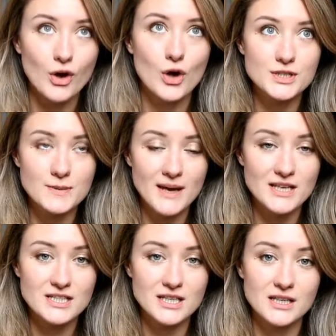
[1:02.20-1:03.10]

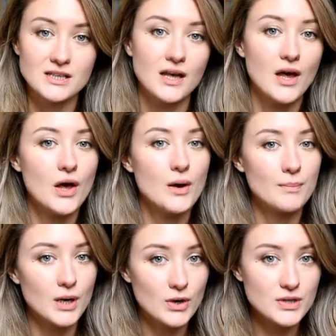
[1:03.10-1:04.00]
constipation,
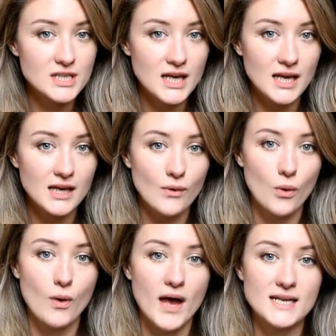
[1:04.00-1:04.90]
bloating
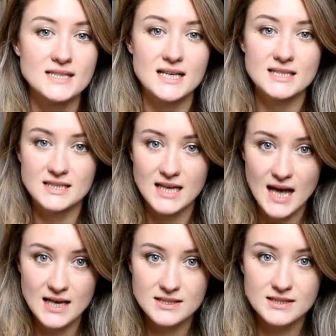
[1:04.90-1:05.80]
or excess
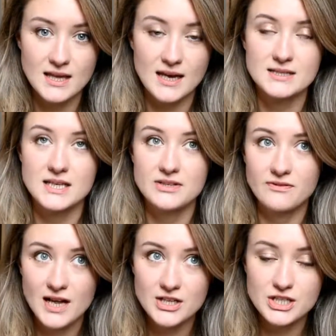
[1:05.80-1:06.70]
gas, excess
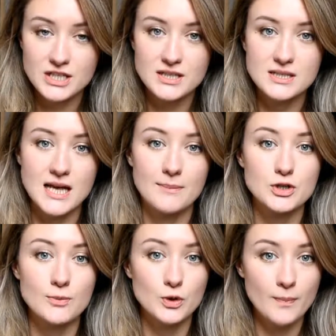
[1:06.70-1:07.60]
flatulence,
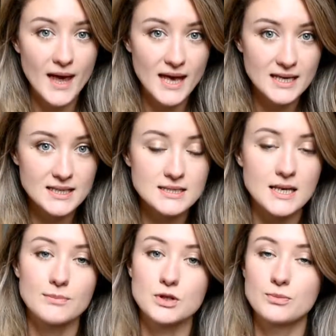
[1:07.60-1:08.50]
abdominal pains,
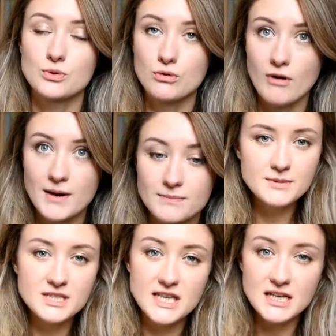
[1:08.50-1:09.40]
abdominal cramp,
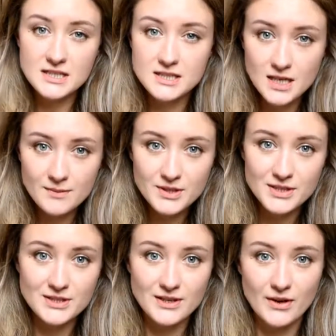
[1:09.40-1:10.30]
and distended
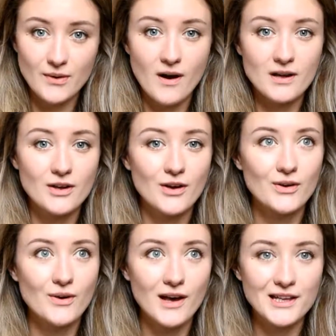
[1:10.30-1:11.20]
stomachs. So I
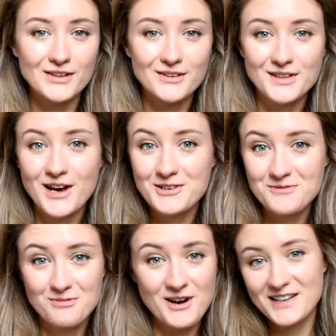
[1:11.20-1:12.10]
know I look kind
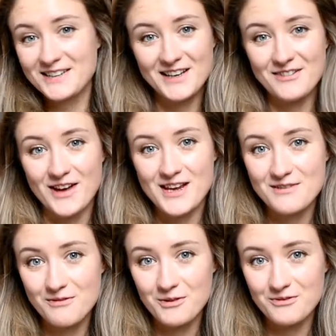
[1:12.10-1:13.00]
of pregnant if I eat
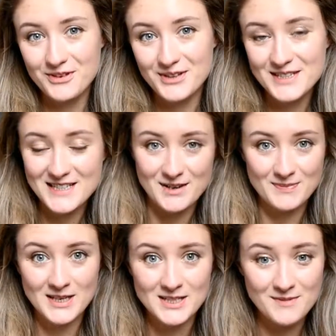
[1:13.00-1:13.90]
the wrong foods because
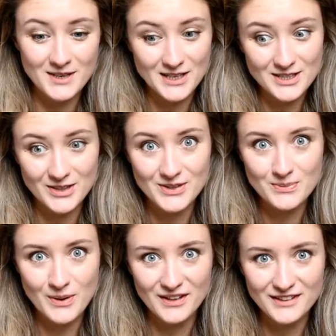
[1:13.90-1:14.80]
my stomach is so
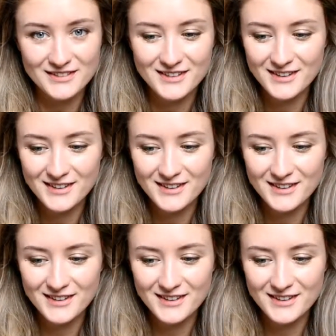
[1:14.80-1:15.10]
swollen.